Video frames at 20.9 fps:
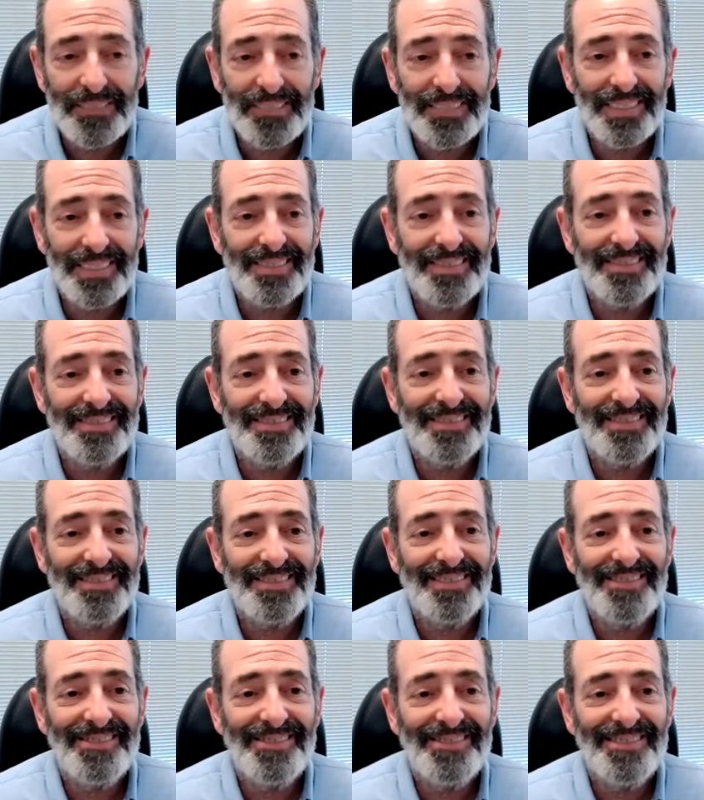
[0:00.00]

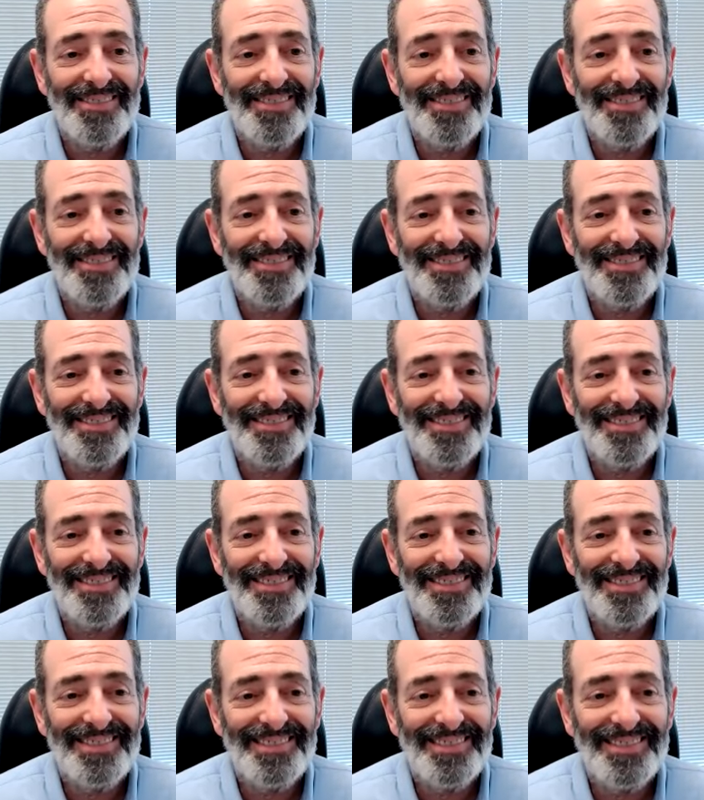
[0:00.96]

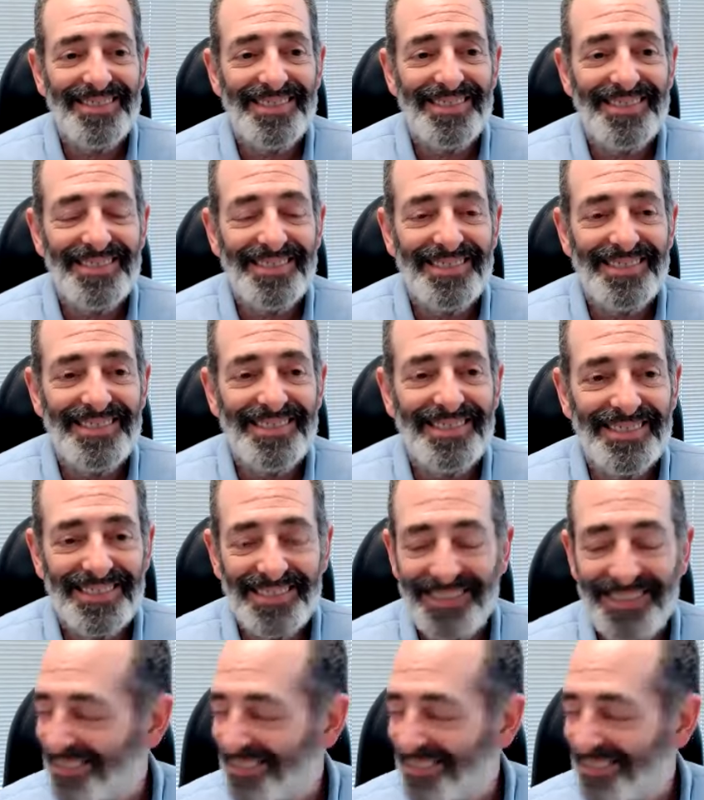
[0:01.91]
Nothing is said.